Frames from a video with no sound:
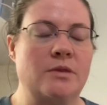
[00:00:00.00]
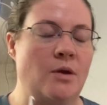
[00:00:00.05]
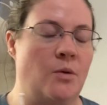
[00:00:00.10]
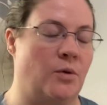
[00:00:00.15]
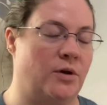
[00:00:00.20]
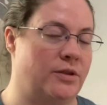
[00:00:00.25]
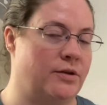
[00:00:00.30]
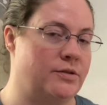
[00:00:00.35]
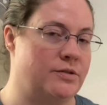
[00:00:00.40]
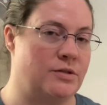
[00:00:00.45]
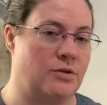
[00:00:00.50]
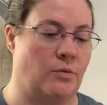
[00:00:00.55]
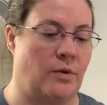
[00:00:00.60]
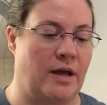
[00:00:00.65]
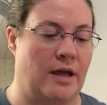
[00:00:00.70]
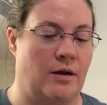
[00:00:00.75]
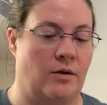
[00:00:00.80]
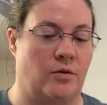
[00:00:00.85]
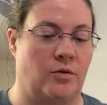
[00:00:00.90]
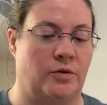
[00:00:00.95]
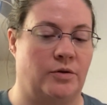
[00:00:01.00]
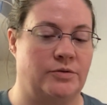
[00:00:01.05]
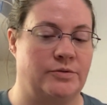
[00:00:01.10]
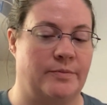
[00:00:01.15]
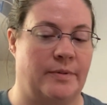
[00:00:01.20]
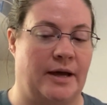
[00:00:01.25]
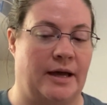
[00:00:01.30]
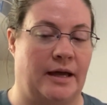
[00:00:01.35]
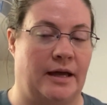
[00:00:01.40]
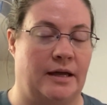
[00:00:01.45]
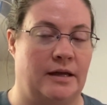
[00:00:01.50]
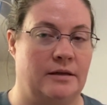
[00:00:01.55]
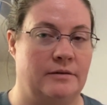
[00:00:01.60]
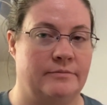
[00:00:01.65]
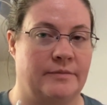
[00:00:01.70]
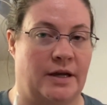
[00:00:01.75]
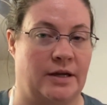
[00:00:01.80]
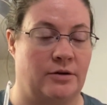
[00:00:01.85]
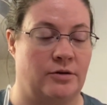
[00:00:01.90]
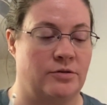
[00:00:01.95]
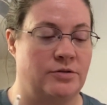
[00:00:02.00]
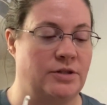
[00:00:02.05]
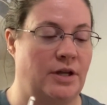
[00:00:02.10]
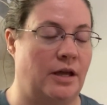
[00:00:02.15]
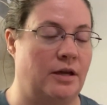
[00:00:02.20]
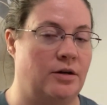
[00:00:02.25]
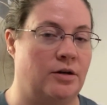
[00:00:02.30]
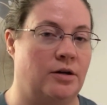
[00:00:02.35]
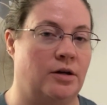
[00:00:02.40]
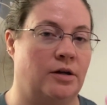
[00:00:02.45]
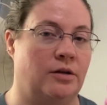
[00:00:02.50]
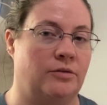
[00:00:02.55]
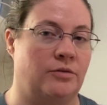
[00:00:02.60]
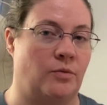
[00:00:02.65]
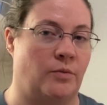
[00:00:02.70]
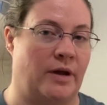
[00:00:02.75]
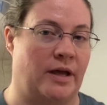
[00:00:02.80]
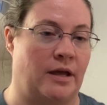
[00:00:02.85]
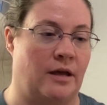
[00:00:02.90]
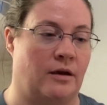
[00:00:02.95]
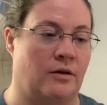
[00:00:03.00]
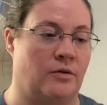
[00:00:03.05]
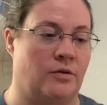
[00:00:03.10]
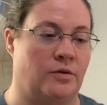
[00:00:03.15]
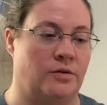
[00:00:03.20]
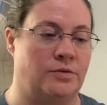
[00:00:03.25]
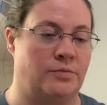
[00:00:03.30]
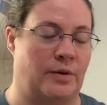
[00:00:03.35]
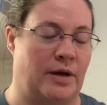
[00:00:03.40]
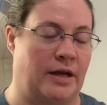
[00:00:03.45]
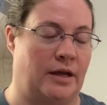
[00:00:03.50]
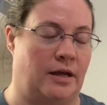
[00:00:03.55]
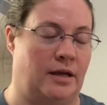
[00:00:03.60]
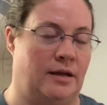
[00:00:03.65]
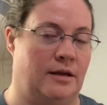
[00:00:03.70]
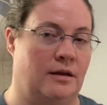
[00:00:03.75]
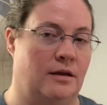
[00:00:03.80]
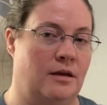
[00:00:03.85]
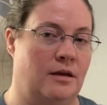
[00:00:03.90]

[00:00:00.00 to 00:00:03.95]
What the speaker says: Whether it's the way I hold my crochet hook, the way I hold my